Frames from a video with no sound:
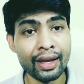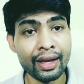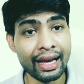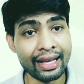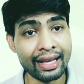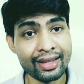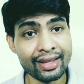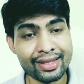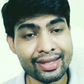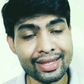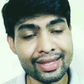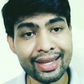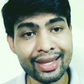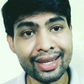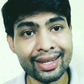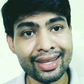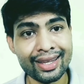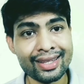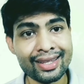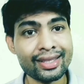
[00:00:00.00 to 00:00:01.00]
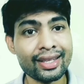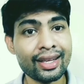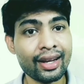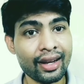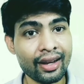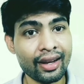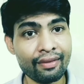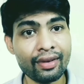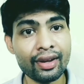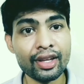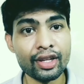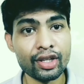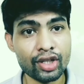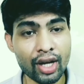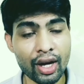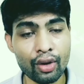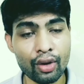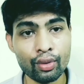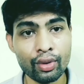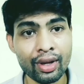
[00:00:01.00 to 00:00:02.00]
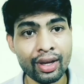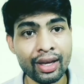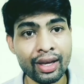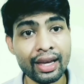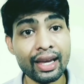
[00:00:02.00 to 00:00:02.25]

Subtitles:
and the second is the leveling down.